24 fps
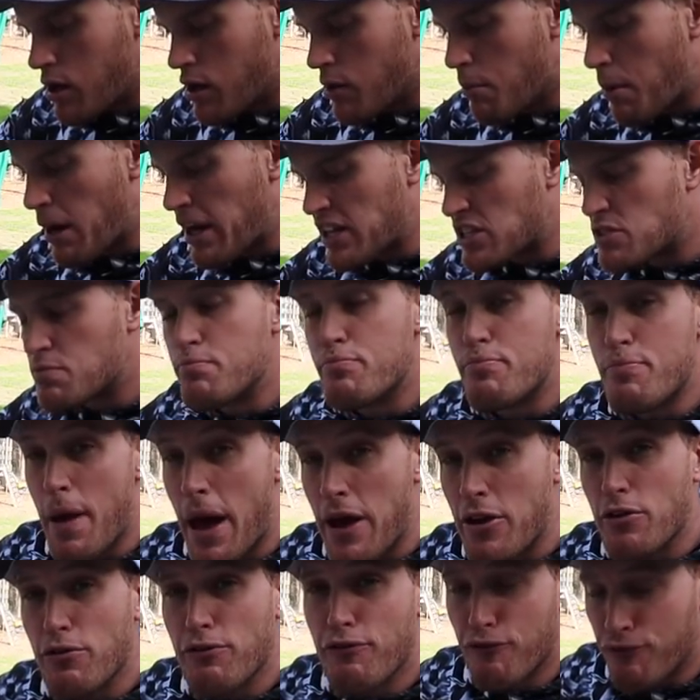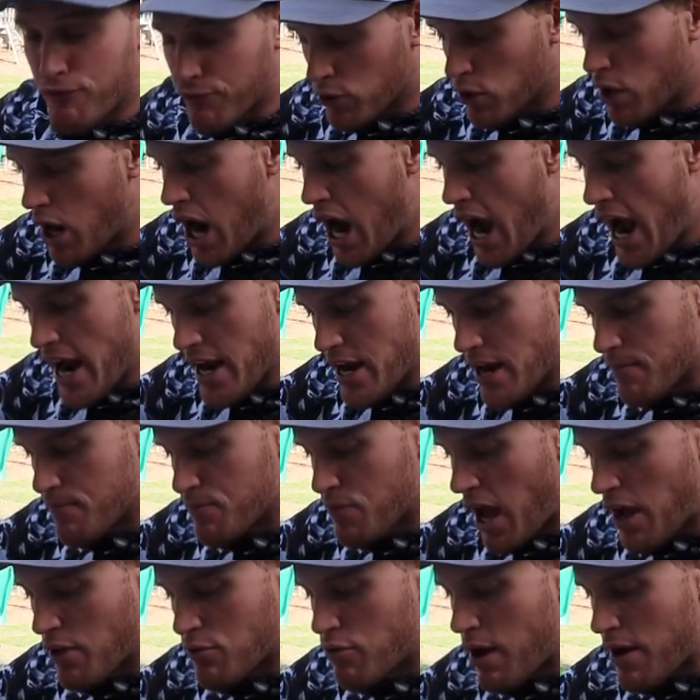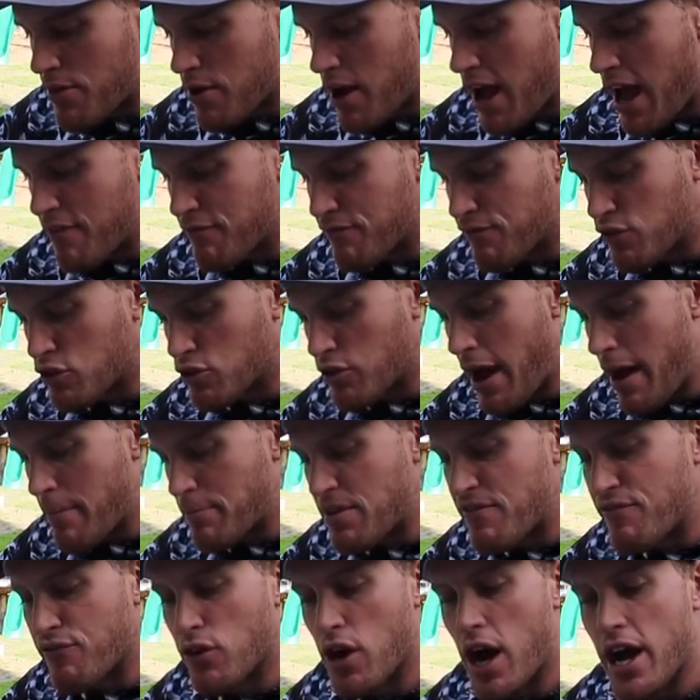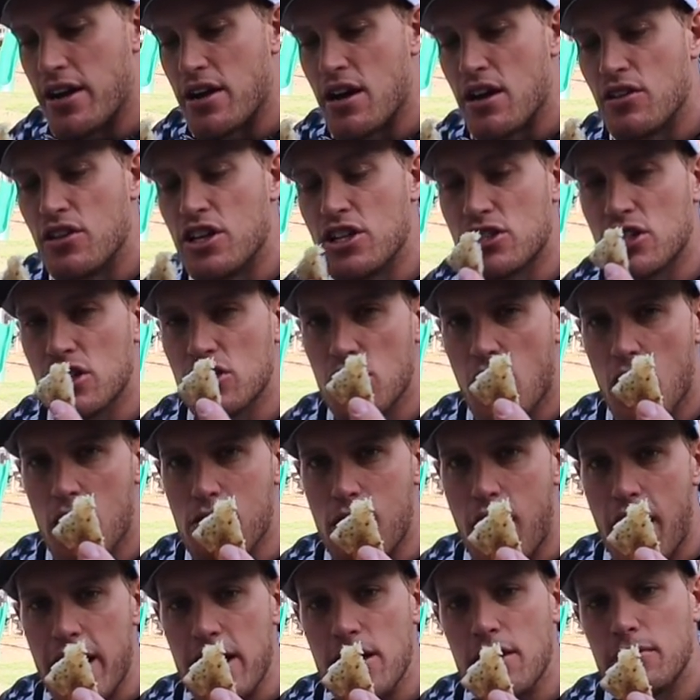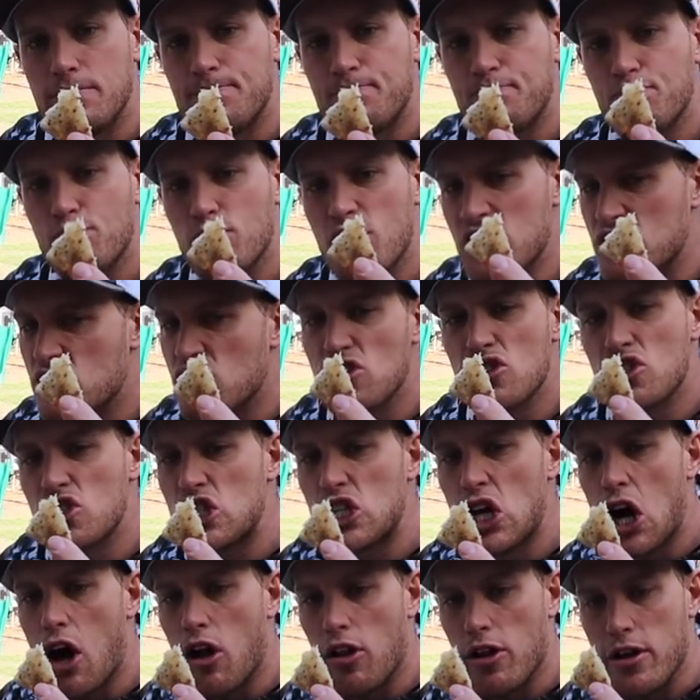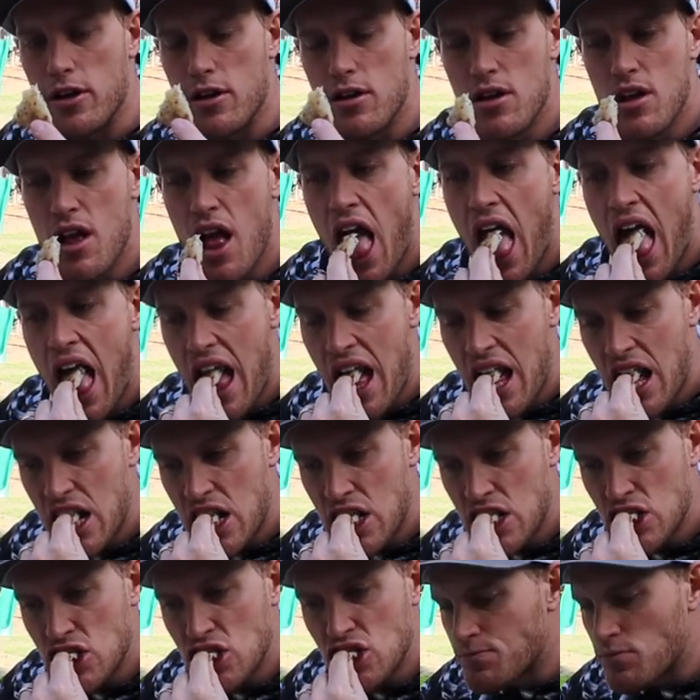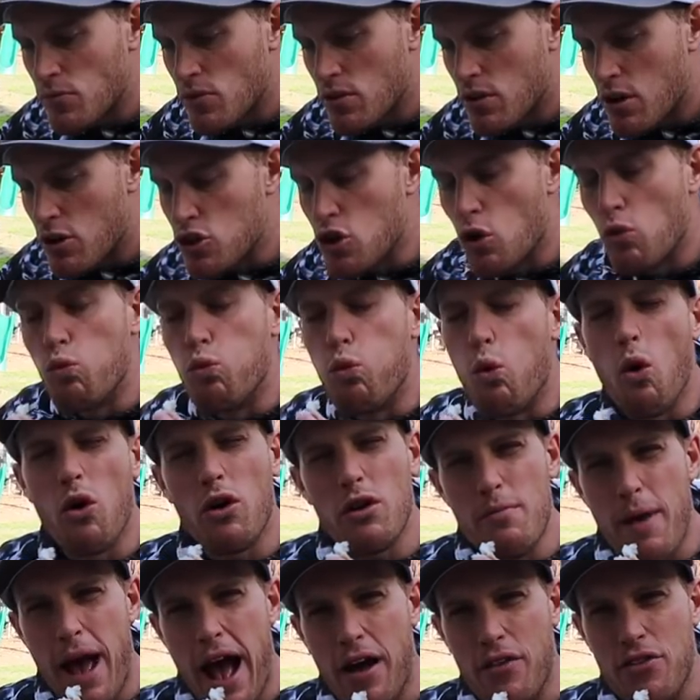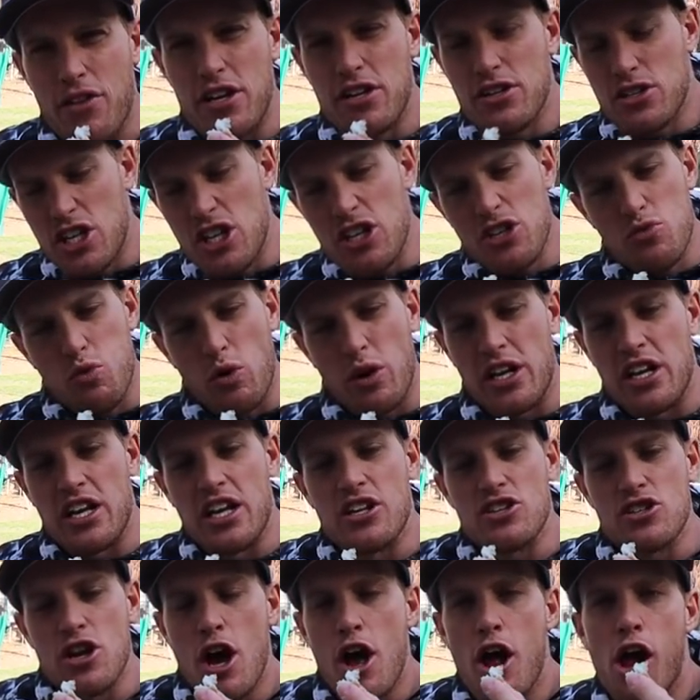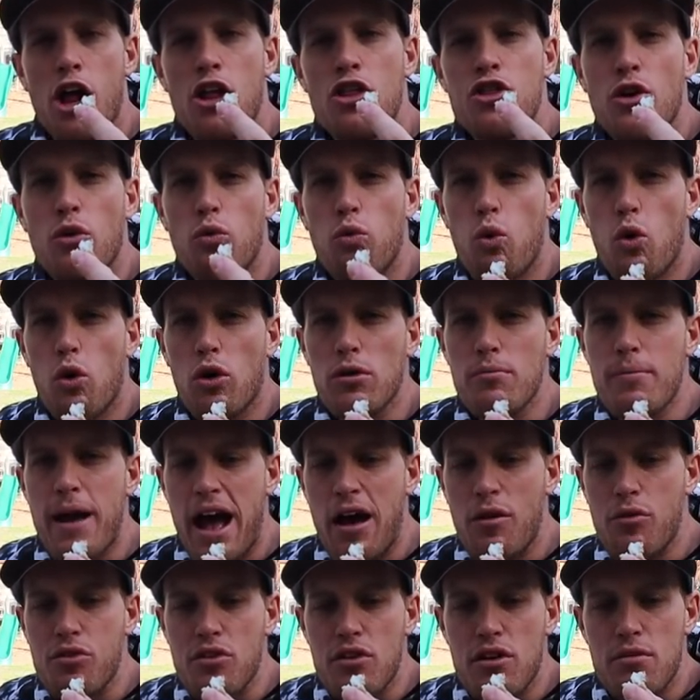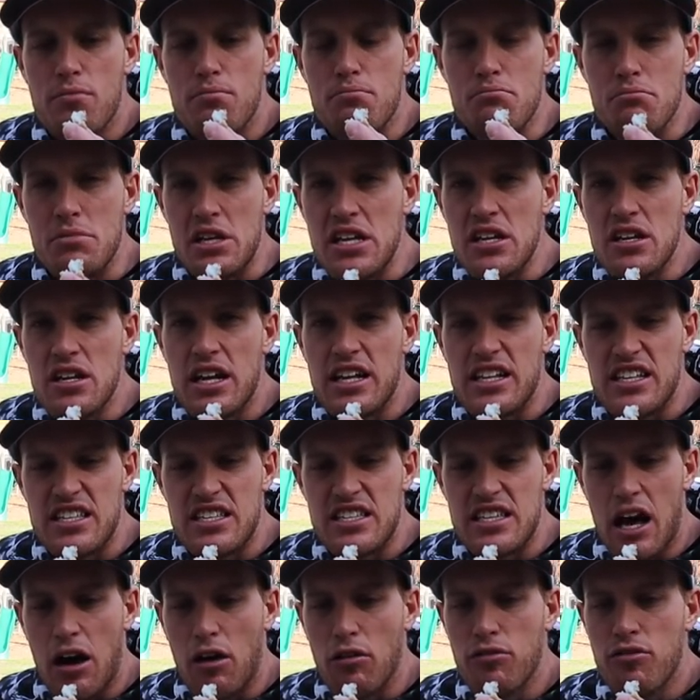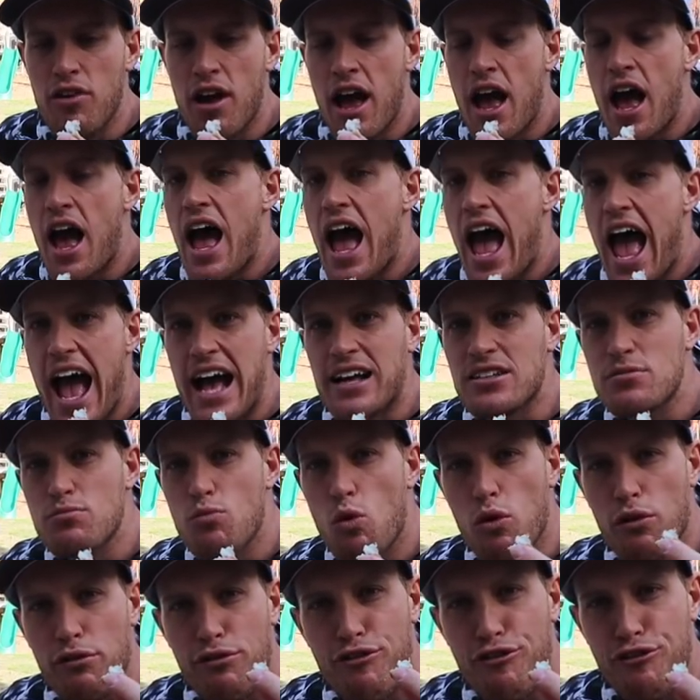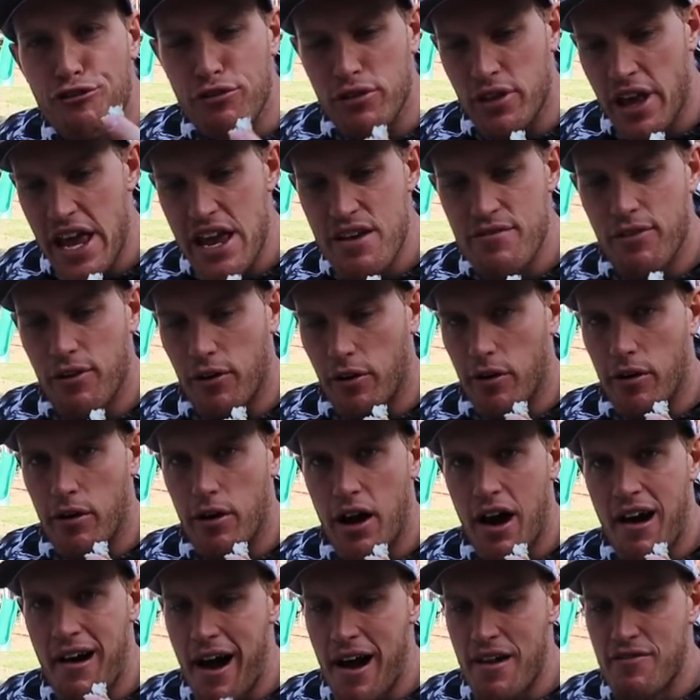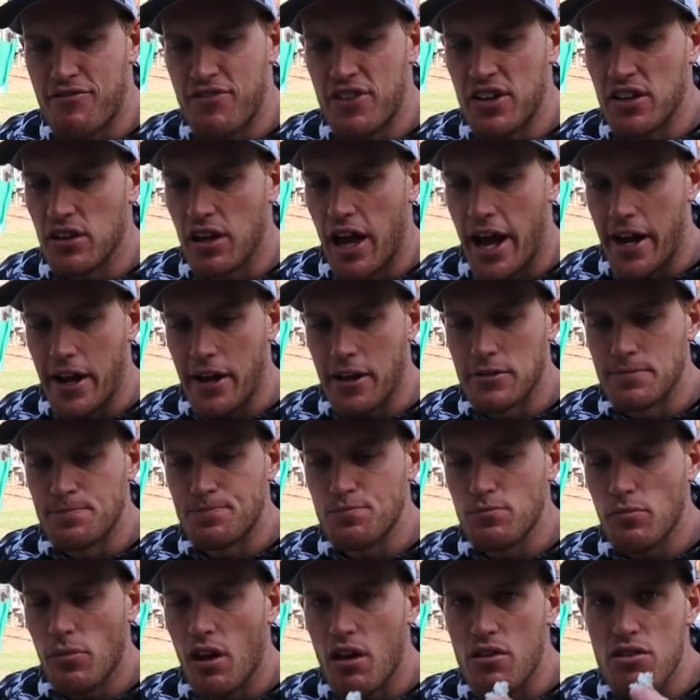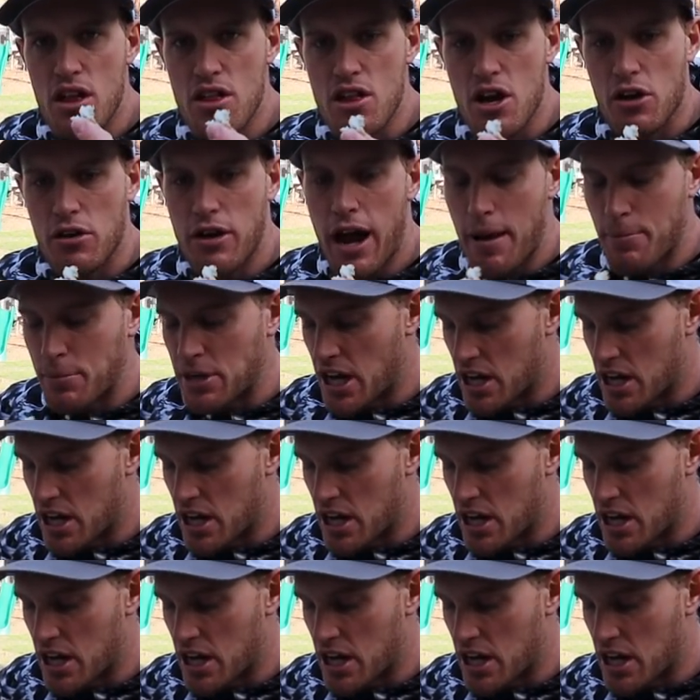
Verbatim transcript: but it's better fried. I'd rather have crappie fried. This is all right. This is solid. The warmouth, here's, here's what it is. The warmouth meat itself has more flavor, I feel like, than the crappie